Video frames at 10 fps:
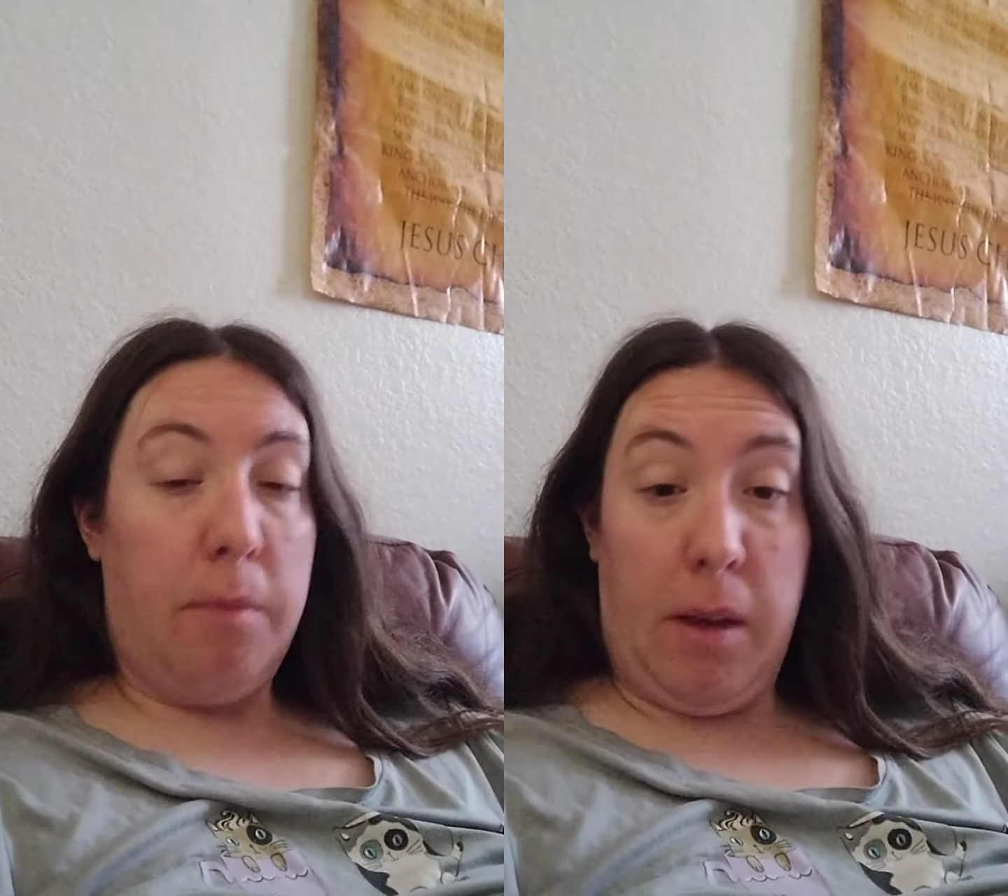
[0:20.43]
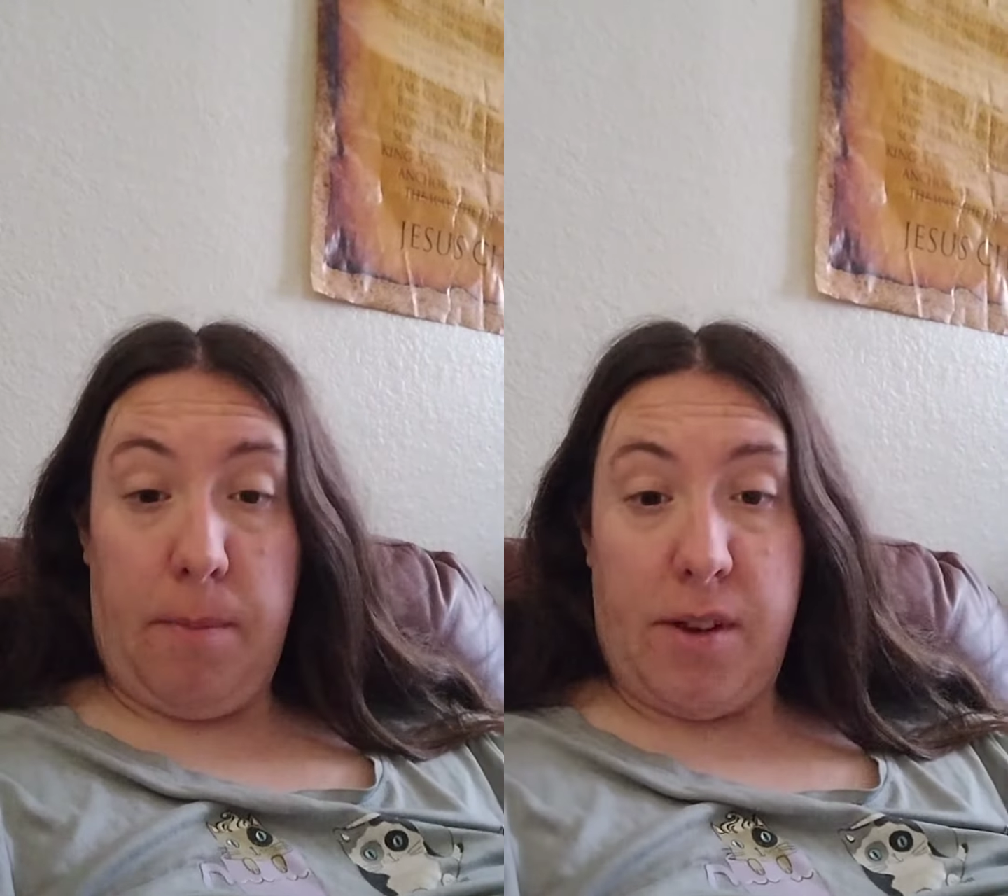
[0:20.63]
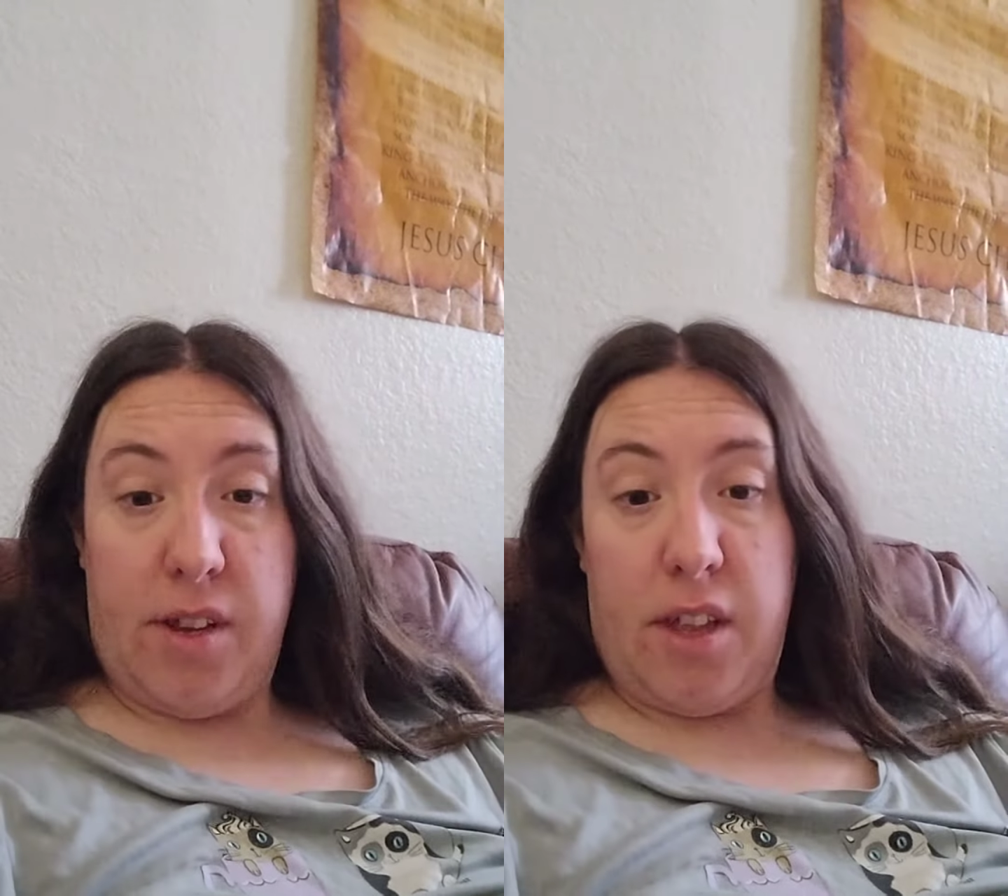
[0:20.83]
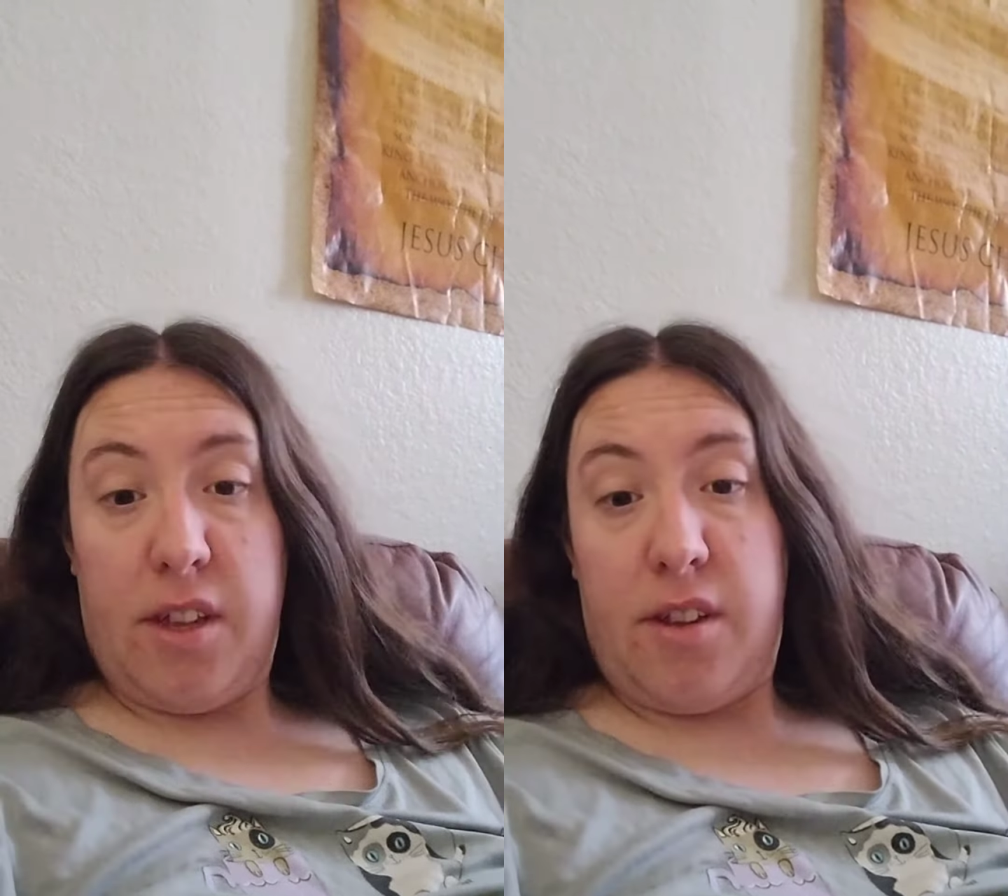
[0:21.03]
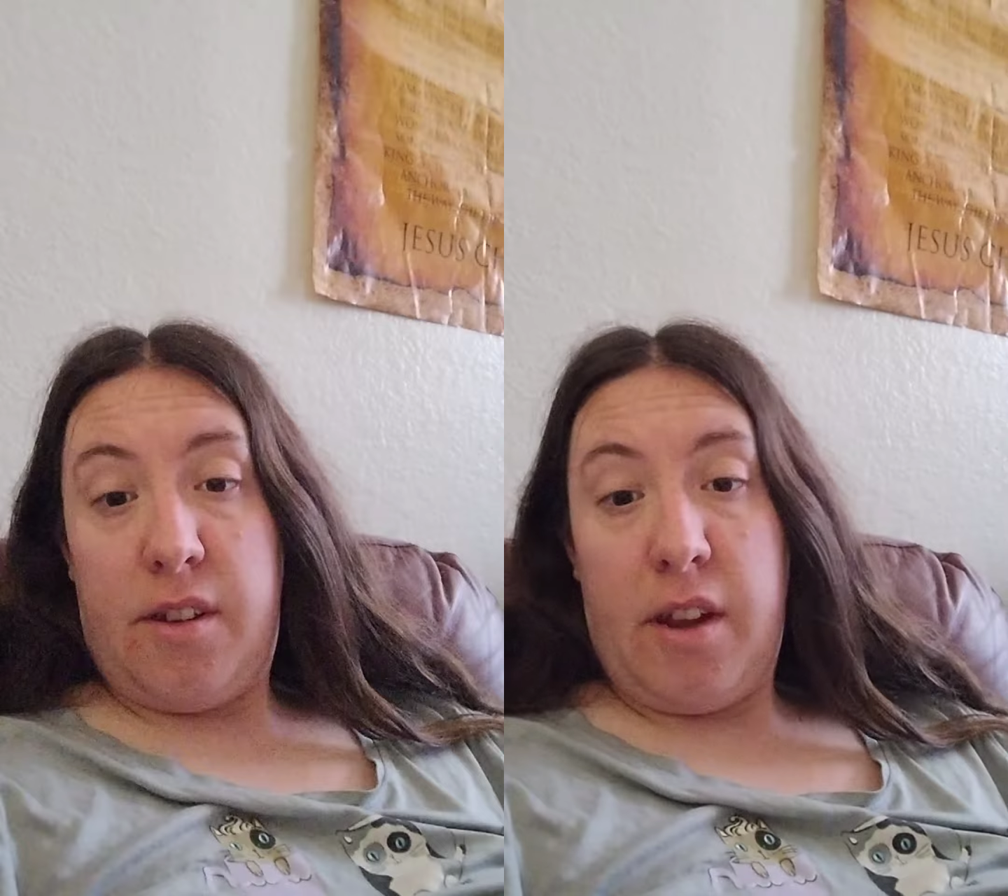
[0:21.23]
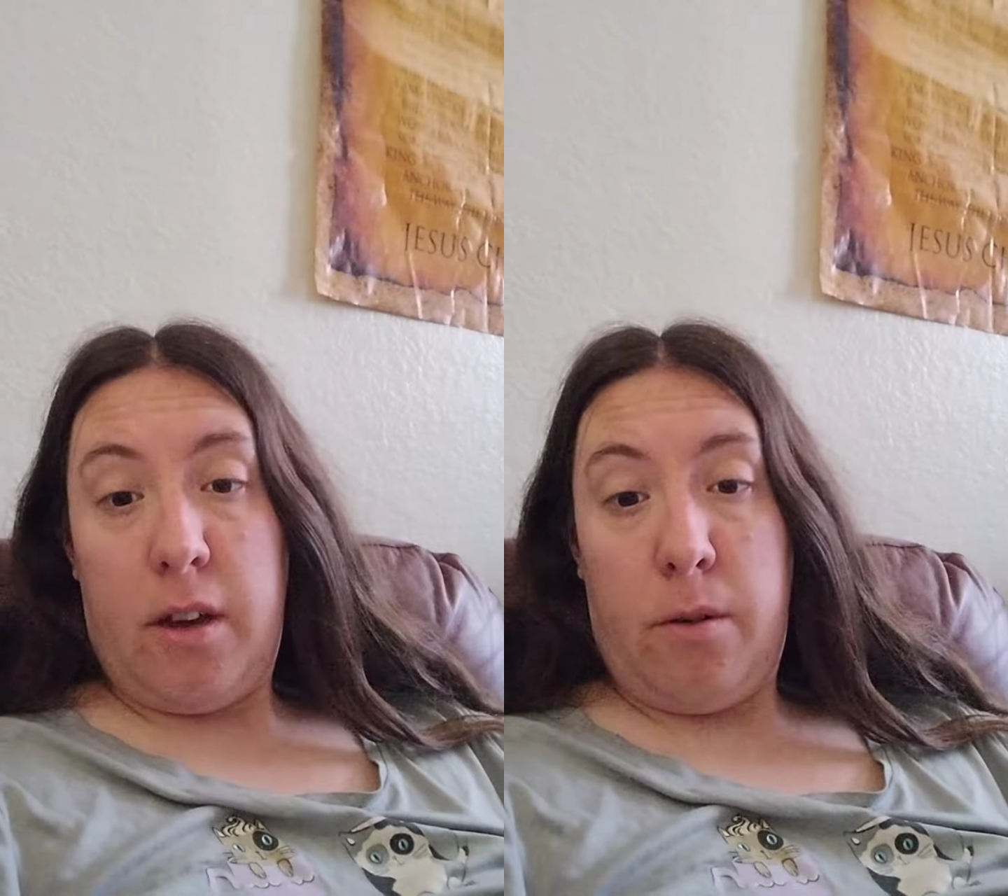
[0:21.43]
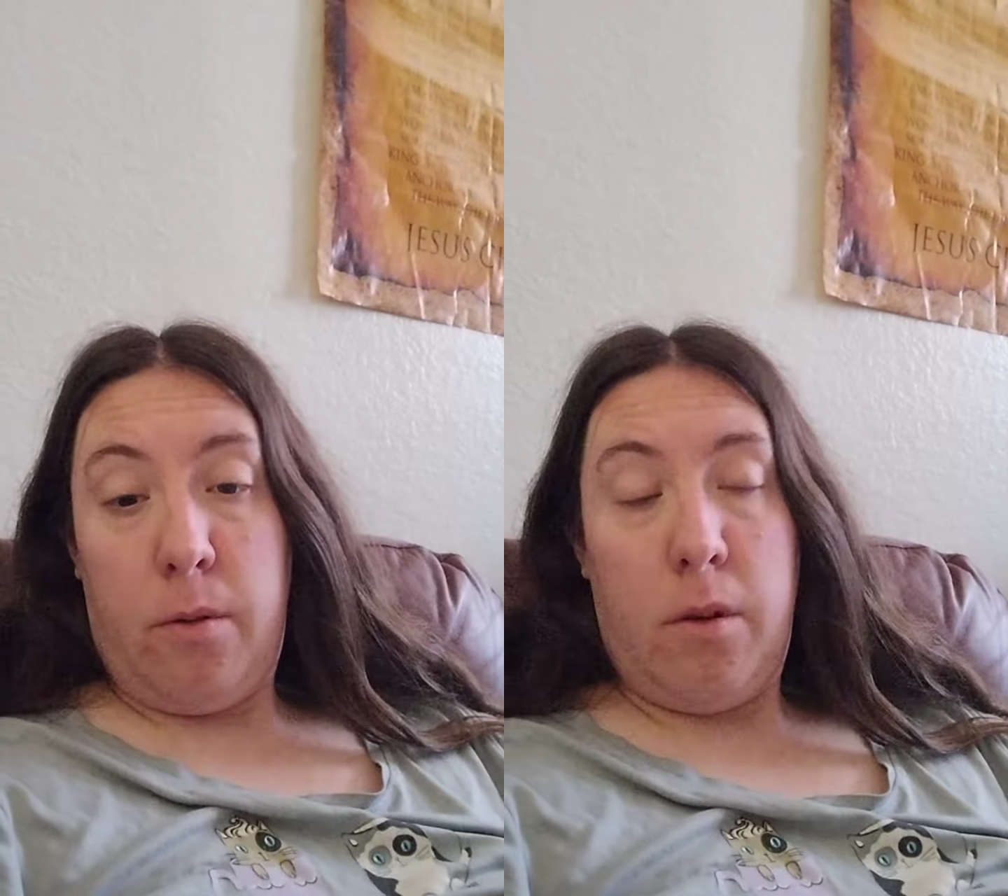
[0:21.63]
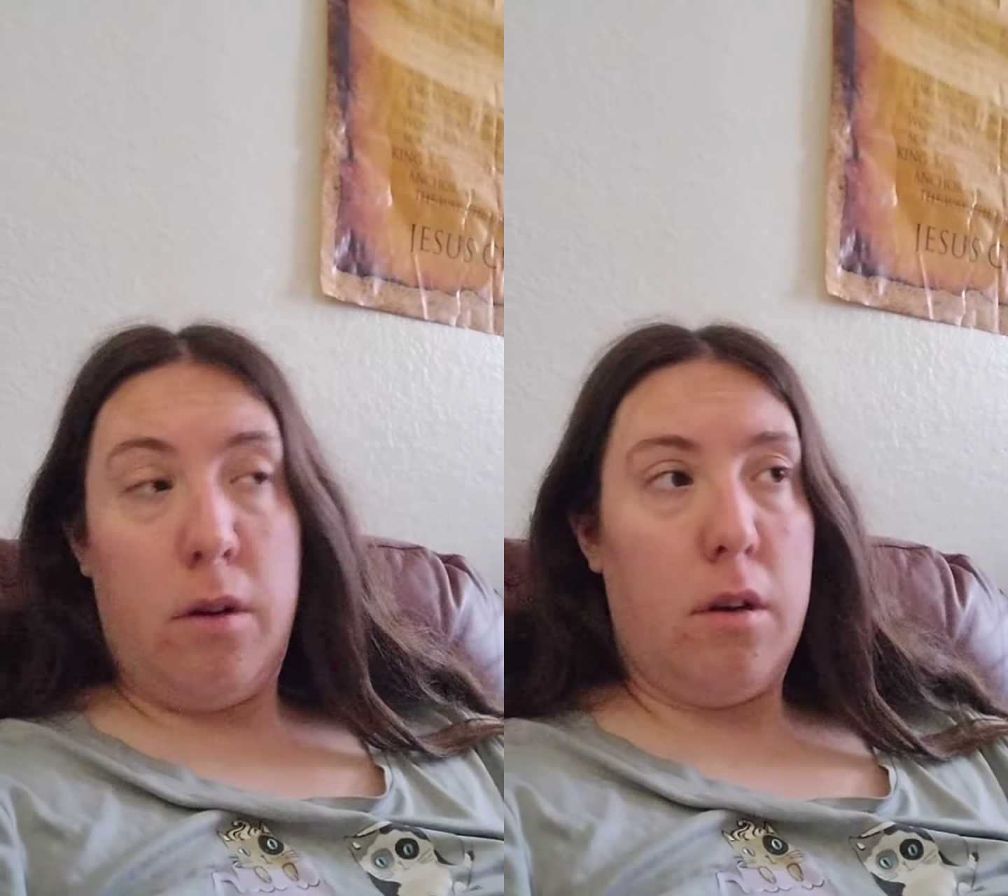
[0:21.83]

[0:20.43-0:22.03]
and make my salads now.